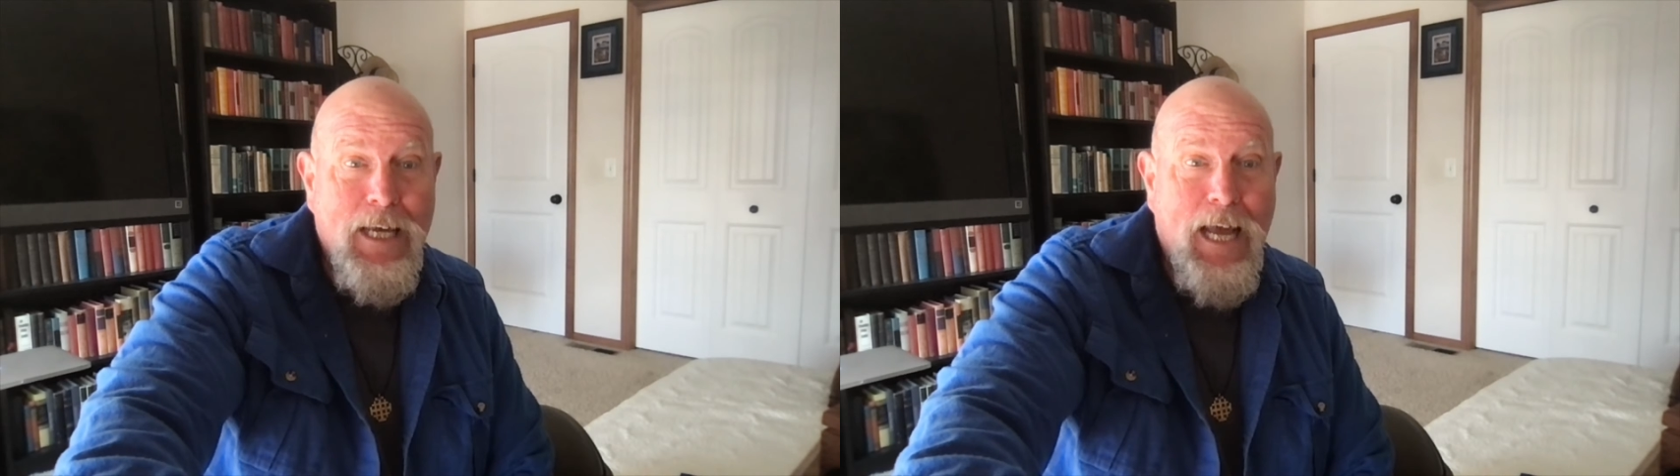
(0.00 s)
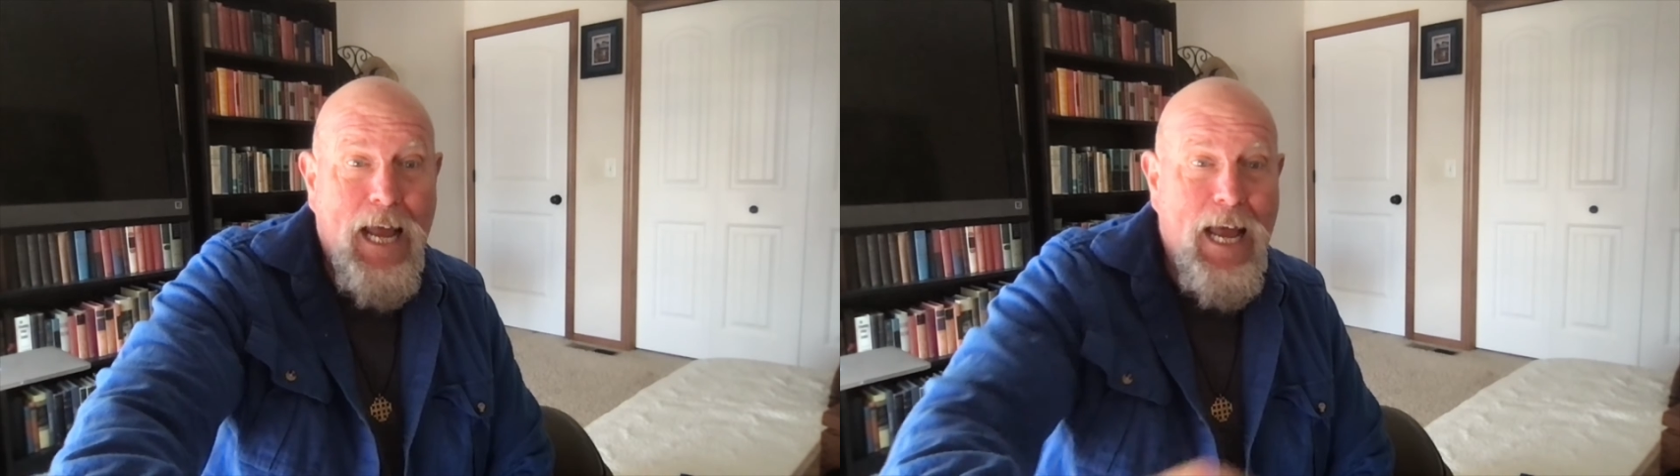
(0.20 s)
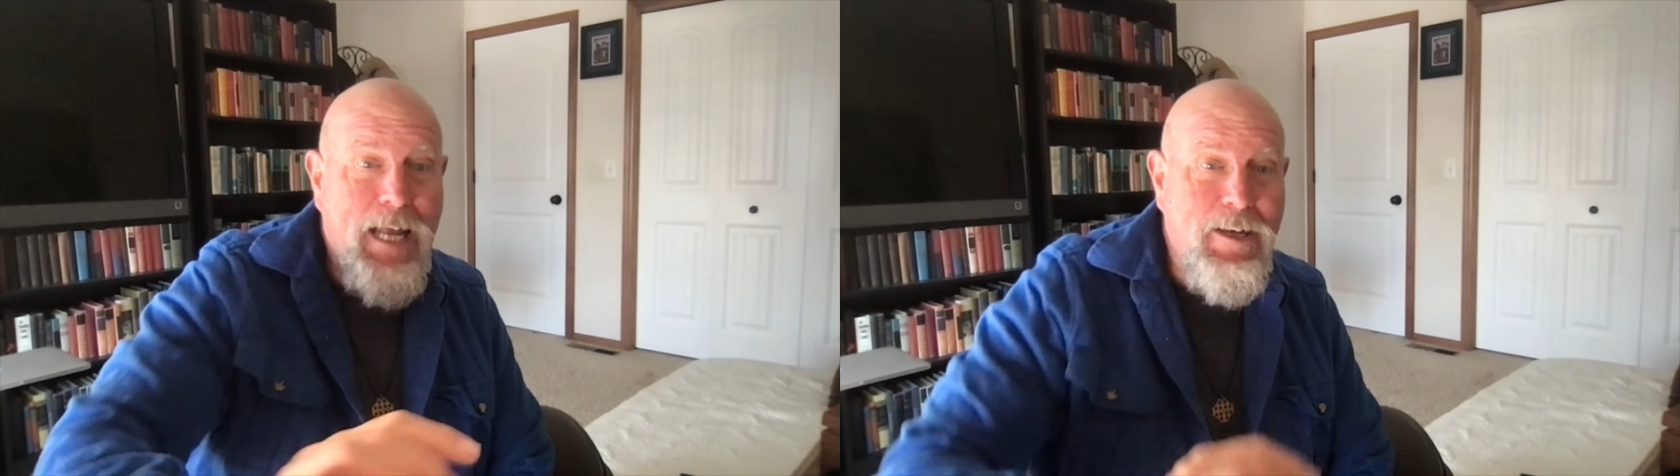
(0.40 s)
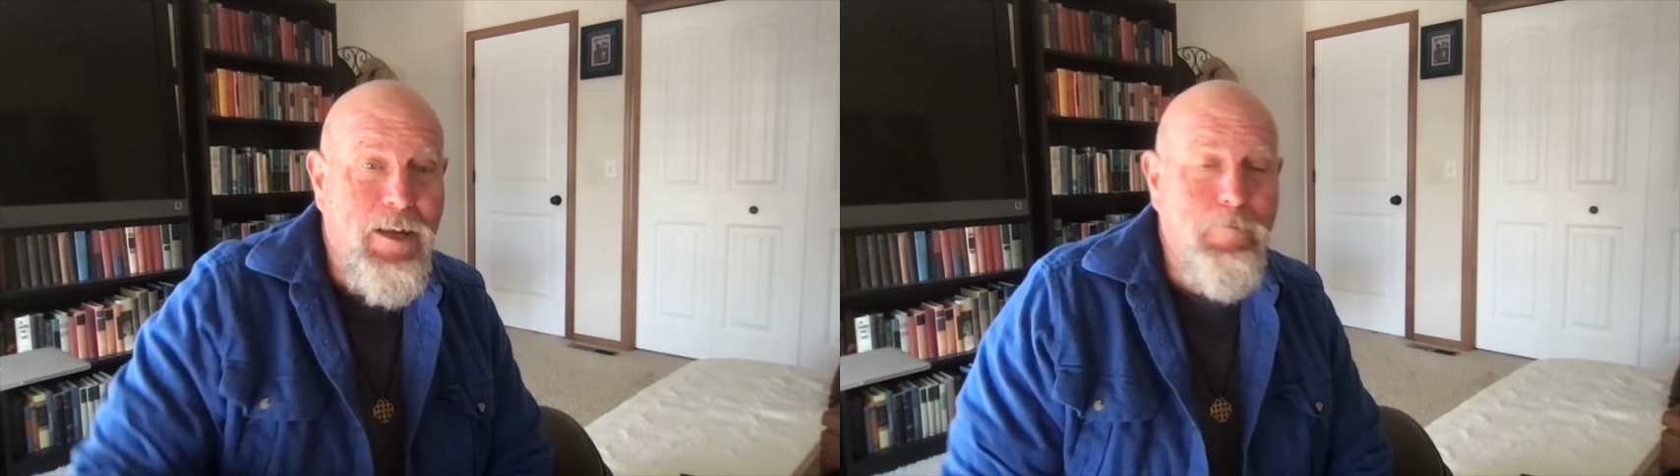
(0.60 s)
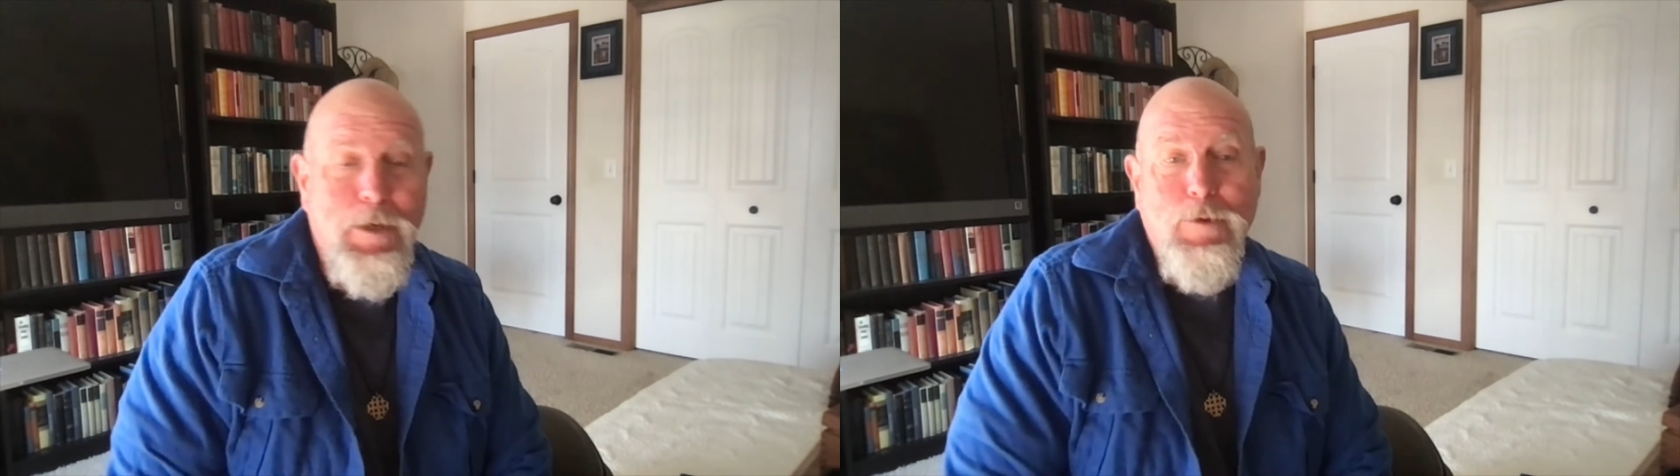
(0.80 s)
And
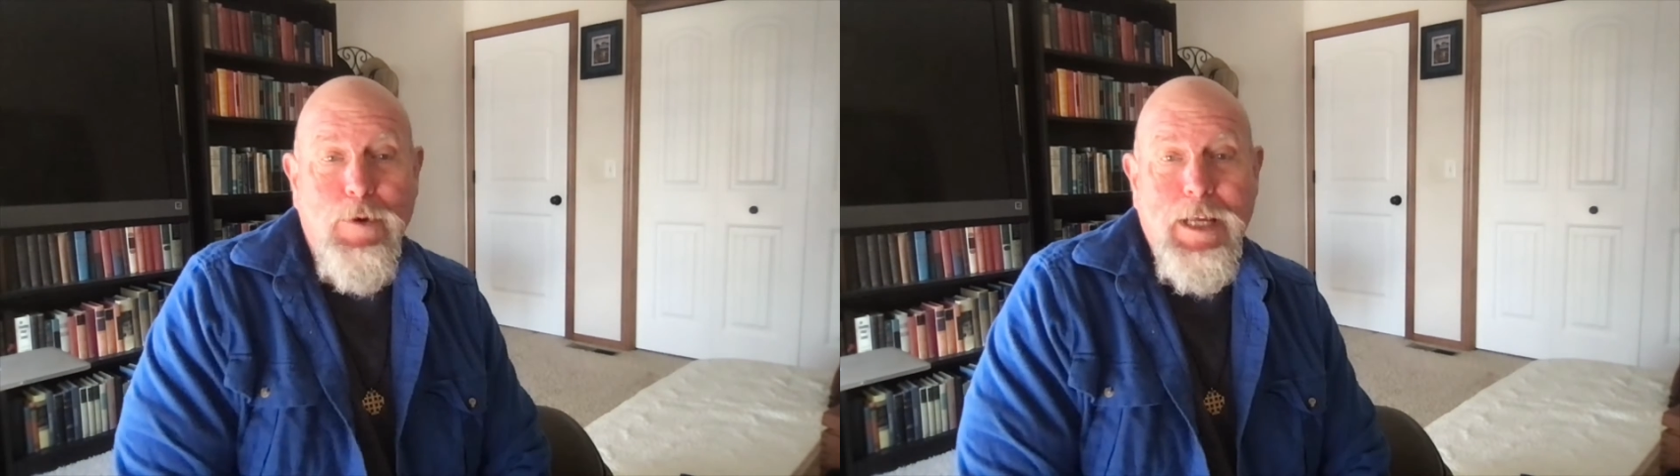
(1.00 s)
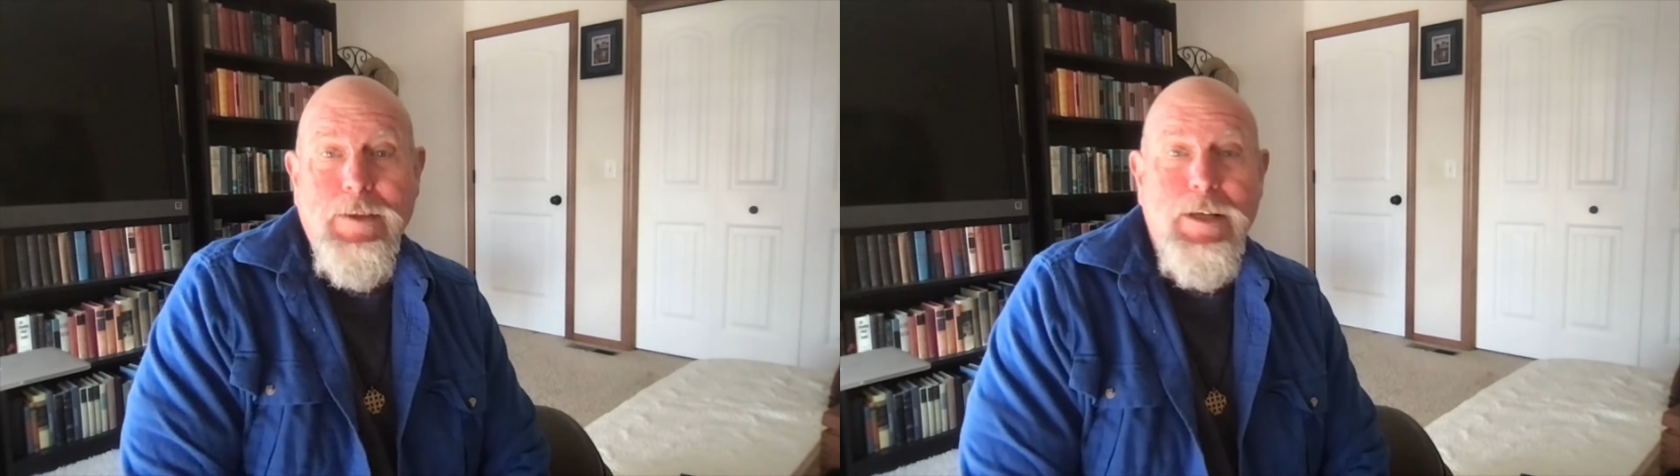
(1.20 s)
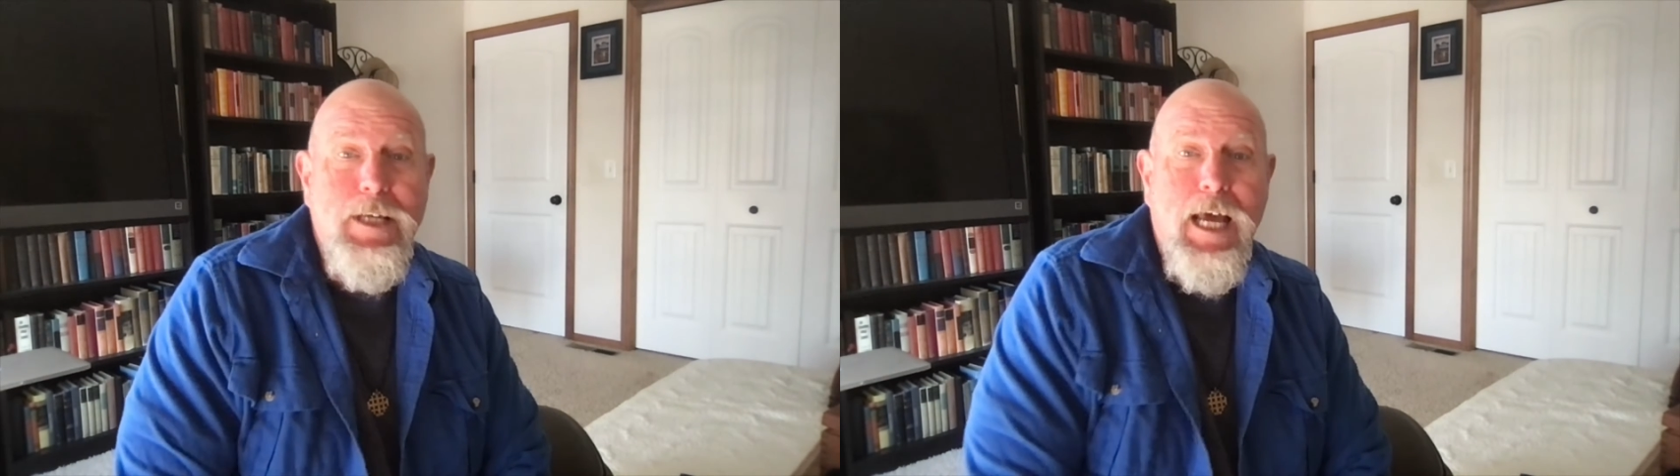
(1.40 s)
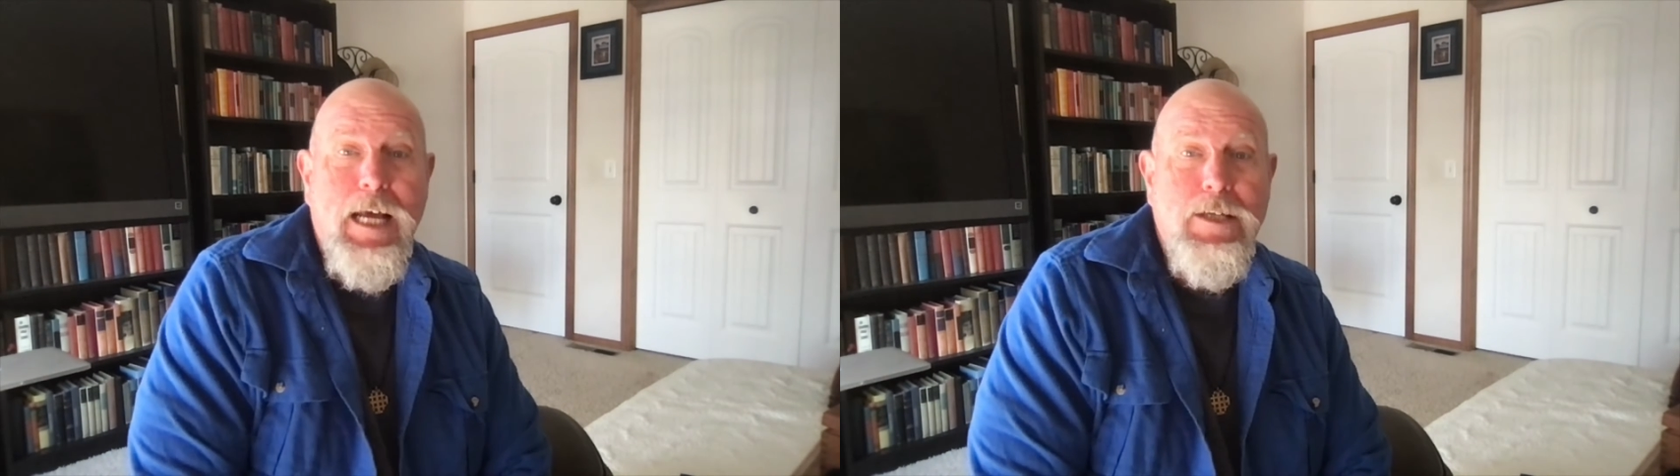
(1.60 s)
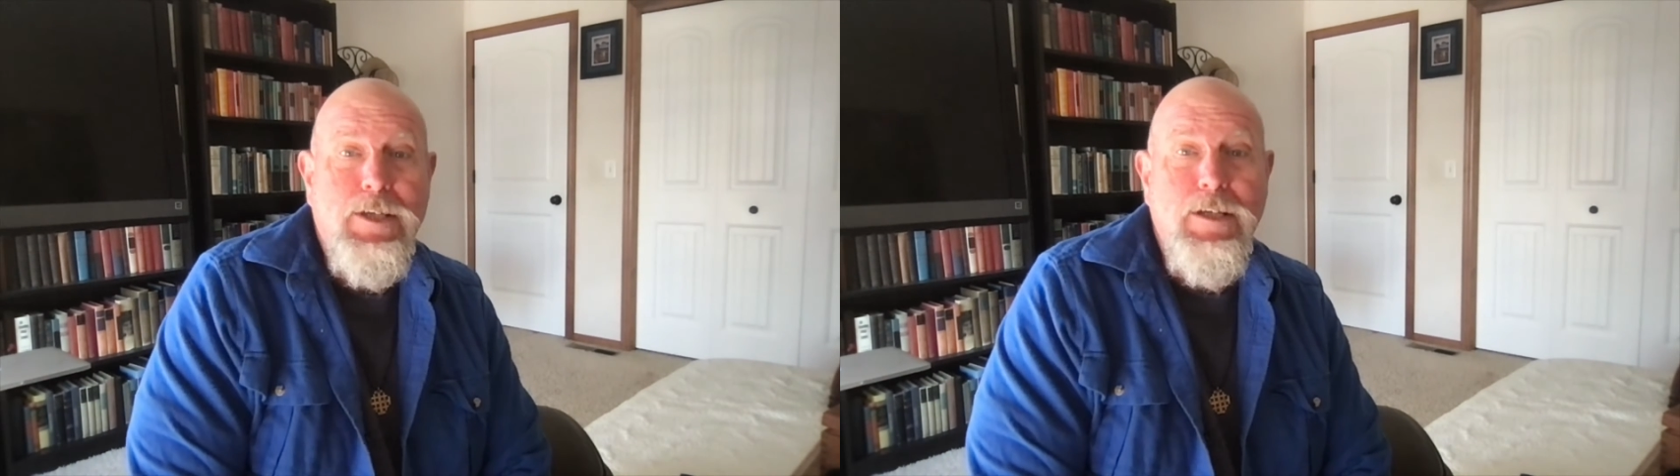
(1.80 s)
let me read the text.